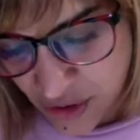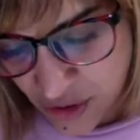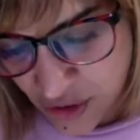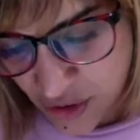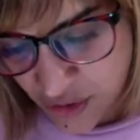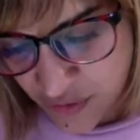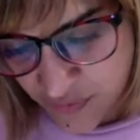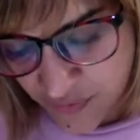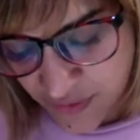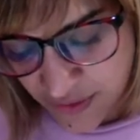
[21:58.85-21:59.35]

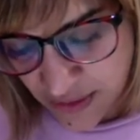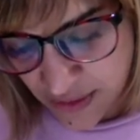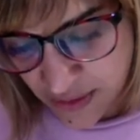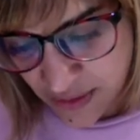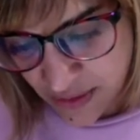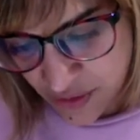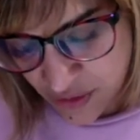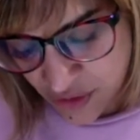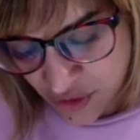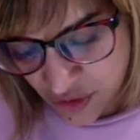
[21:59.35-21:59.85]
over
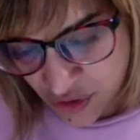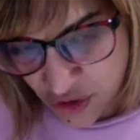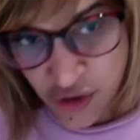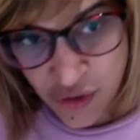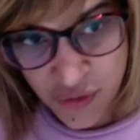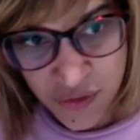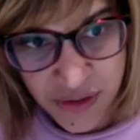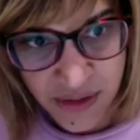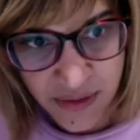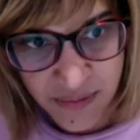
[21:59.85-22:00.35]
2
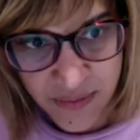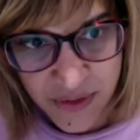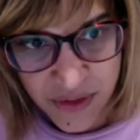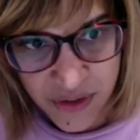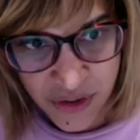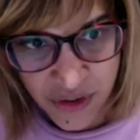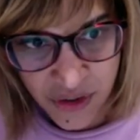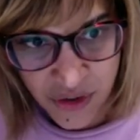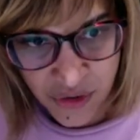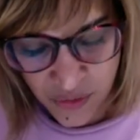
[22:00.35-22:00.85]
times
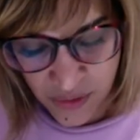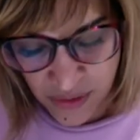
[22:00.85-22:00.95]
2,